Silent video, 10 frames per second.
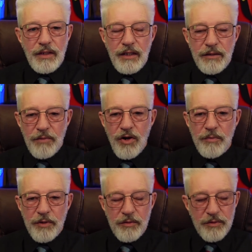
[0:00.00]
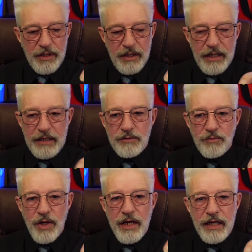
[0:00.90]
It might be that's
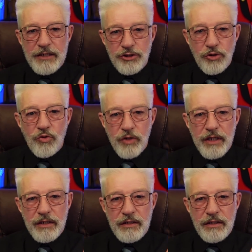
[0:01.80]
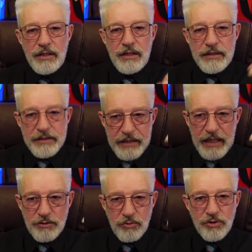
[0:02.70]
where they're shortening.
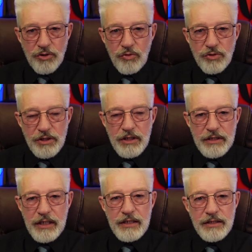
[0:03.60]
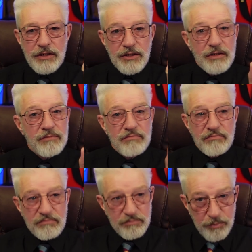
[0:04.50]
That's what's causing the tinnitus.
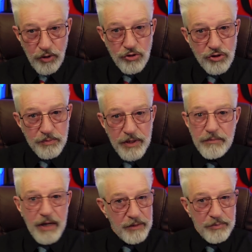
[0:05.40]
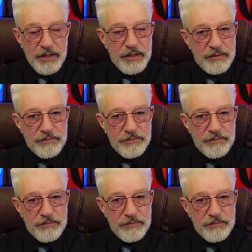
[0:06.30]
Possibly, maybe.